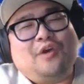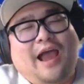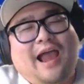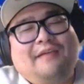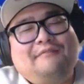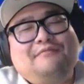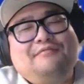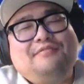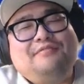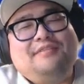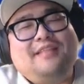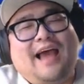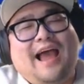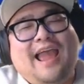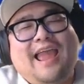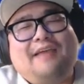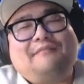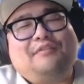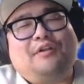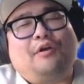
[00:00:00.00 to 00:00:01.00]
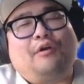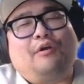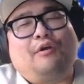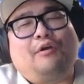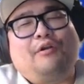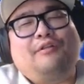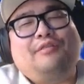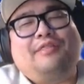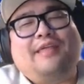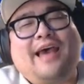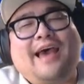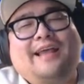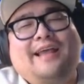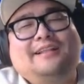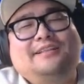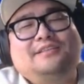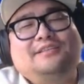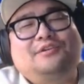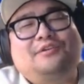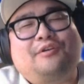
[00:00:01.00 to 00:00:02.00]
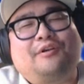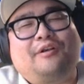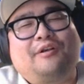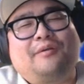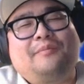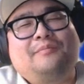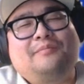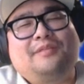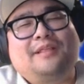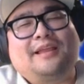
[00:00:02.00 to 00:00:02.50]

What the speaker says: haven't heard that term,